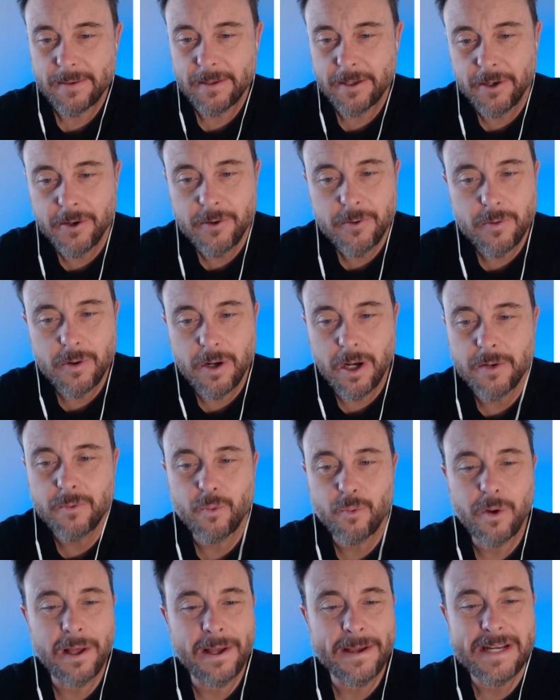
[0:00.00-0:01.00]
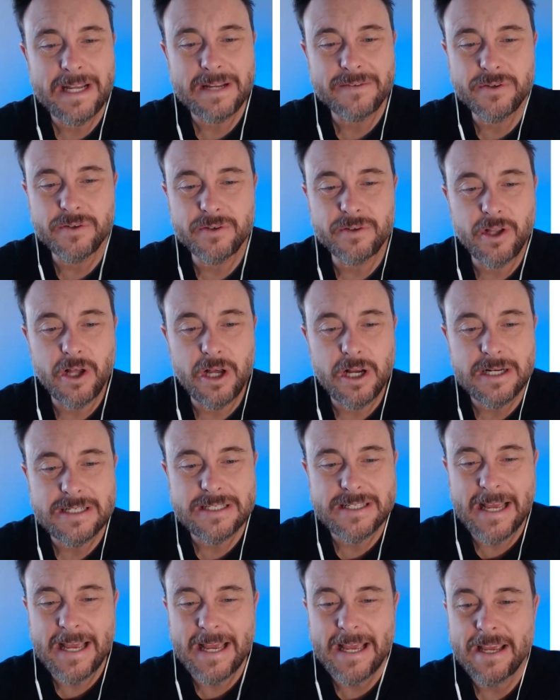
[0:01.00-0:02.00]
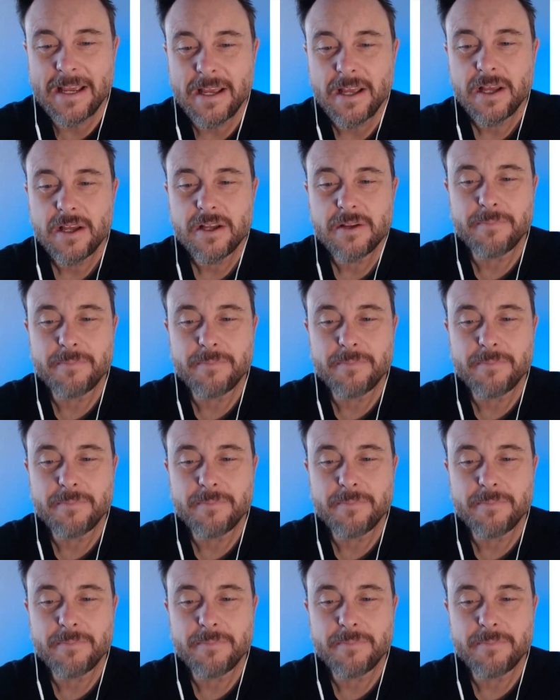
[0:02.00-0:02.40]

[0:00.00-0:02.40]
Unwind after a long day,